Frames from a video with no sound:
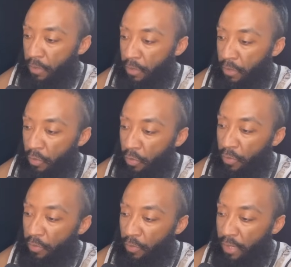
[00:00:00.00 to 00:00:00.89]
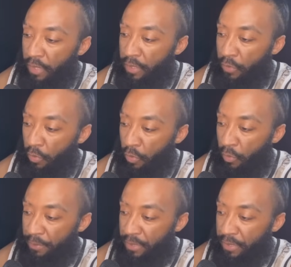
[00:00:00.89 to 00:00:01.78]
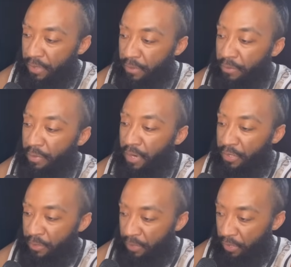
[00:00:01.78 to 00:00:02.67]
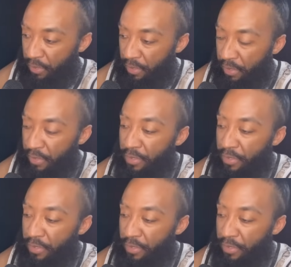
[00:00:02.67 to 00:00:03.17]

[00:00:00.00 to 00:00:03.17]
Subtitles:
Corn, wine, and oil represent prosperity.